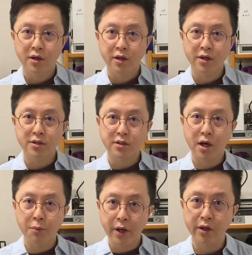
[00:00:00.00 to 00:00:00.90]
is now
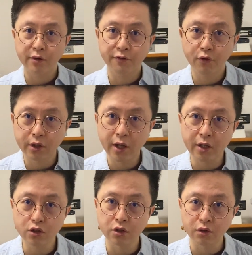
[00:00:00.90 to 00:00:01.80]
paying full
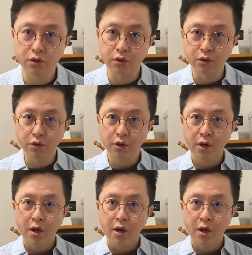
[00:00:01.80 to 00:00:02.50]
attention to you,